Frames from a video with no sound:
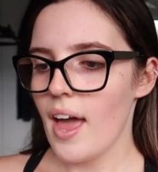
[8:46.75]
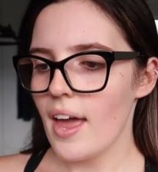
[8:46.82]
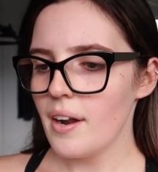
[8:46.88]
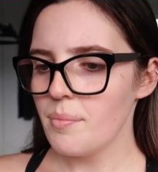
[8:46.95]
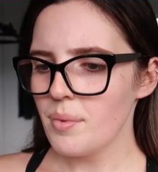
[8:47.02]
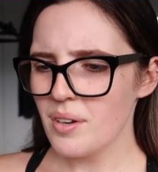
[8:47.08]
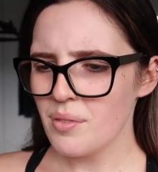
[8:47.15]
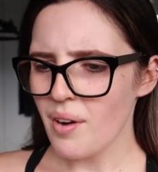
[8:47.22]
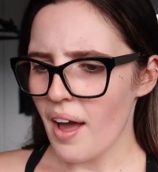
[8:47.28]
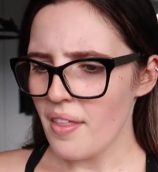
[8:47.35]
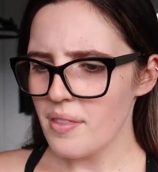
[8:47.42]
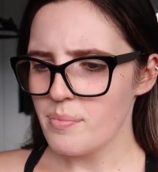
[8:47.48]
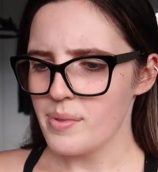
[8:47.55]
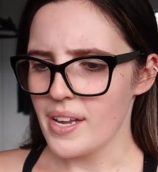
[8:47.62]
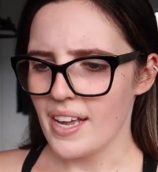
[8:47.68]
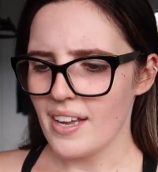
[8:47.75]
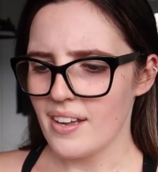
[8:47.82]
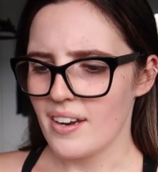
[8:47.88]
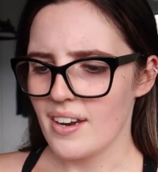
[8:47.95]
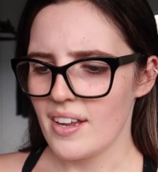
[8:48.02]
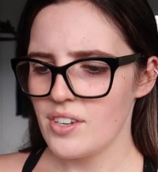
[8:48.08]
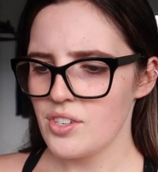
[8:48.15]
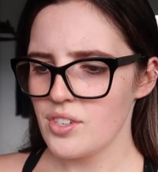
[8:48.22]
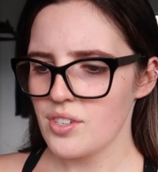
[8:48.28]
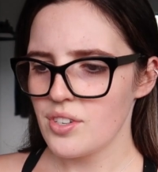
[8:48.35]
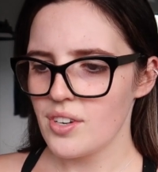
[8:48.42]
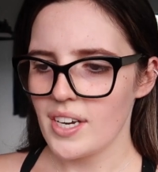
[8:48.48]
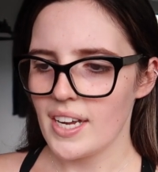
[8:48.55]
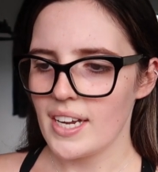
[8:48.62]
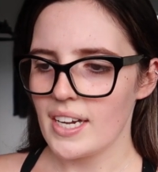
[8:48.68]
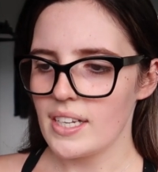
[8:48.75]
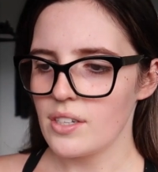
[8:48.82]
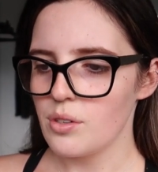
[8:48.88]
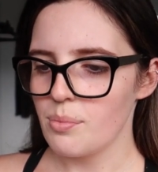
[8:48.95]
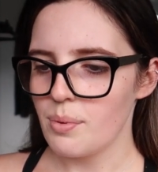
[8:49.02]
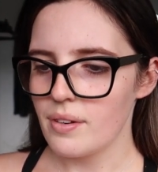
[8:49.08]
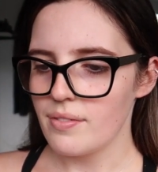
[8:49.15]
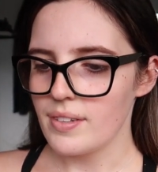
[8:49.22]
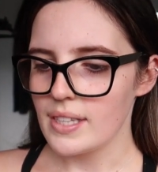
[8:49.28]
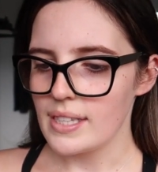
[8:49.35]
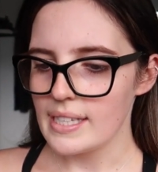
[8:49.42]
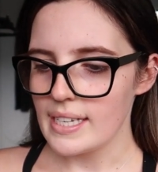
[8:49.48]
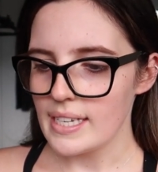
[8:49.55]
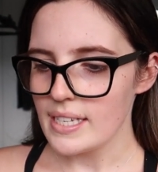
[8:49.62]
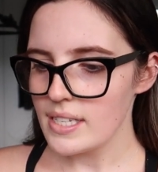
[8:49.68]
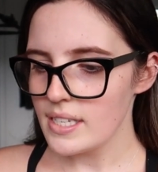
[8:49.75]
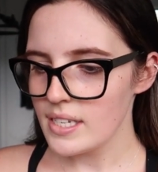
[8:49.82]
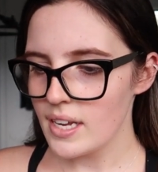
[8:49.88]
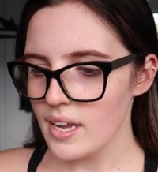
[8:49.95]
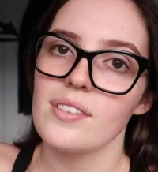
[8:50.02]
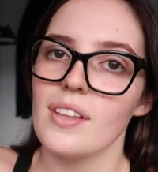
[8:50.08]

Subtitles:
and I'm going to write them down and just create a little bit of a list